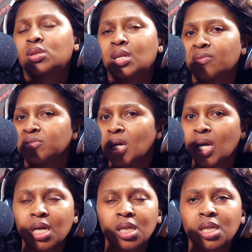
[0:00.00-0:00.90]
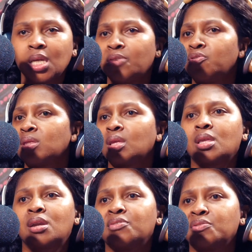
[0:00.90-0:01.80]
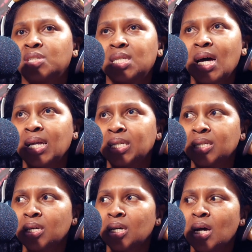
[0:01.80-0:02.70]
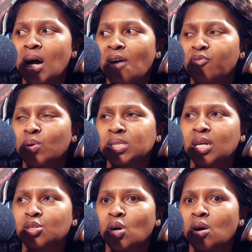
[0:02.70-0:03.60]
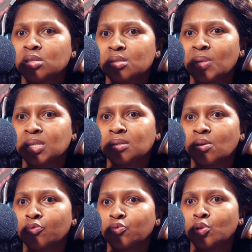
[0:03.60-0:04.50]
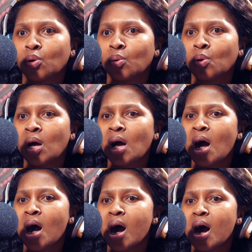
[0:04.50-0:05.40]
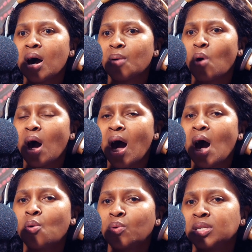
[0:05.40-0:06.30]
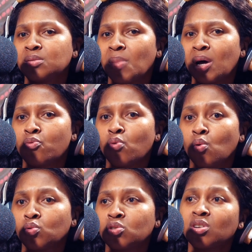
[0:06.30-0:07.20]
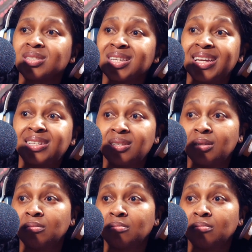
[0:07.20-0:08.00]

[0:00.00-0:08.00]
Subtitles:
that I've taken, in everything that I've ever done, I've always had to ask myself, how is my role translating